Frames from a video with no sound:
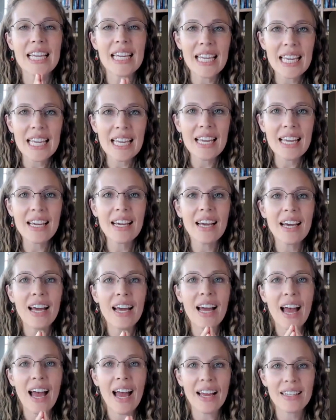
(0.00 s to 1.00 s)
He
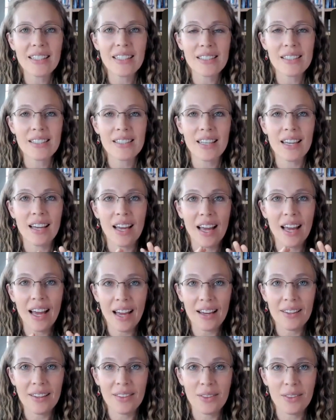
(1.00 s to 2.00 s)
has
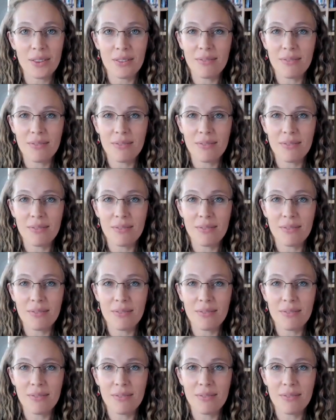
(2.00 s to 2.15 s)
had